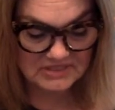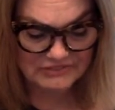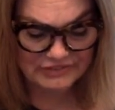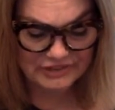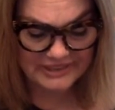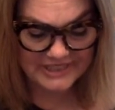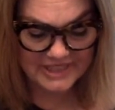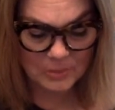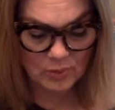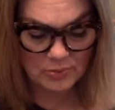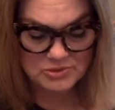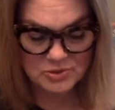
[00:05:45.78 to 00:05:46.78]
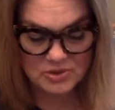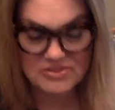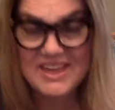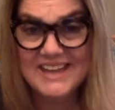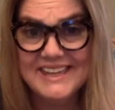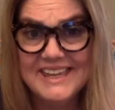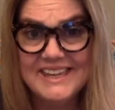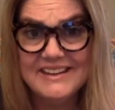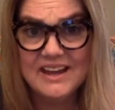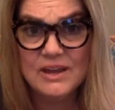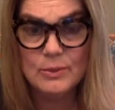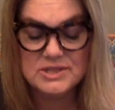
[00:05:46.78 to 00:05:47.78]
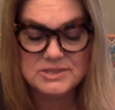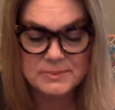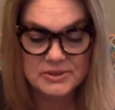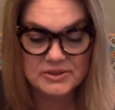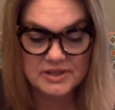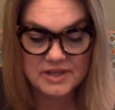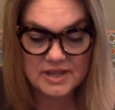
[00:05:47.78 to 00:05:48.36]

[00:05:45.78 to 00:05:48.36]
"Veronica, what was wrong with that kid?" I whispered.